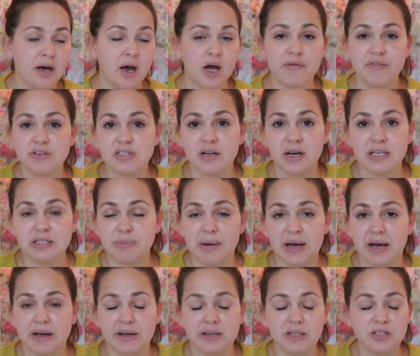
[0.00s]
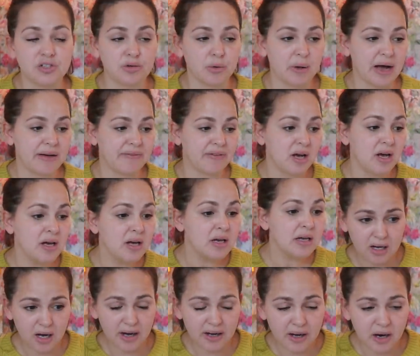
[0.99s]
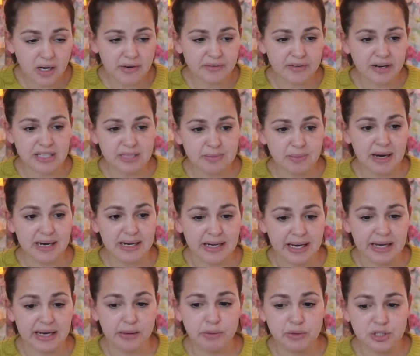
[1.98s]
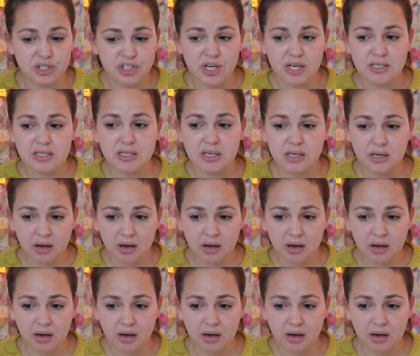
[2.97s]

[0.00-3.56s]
oversized baggage or whatever. I can't even explain it. It was just